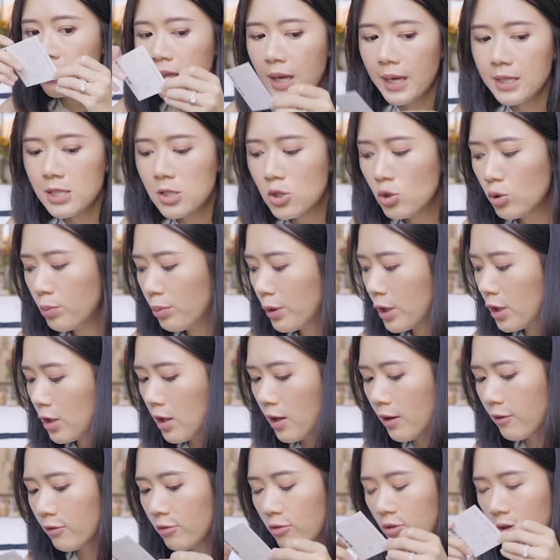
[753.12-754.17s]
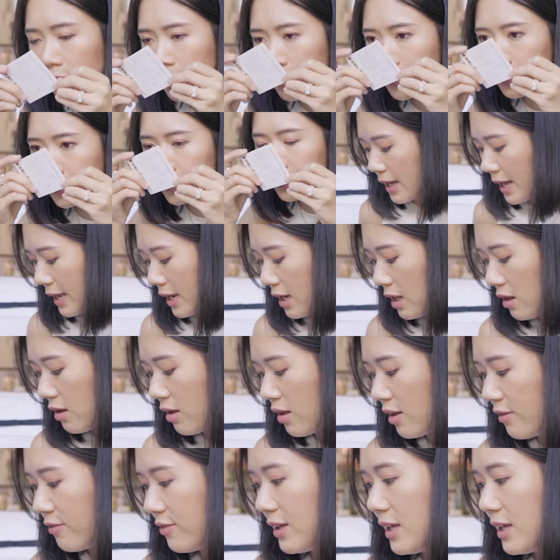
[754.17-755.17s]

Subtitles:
I super love. I love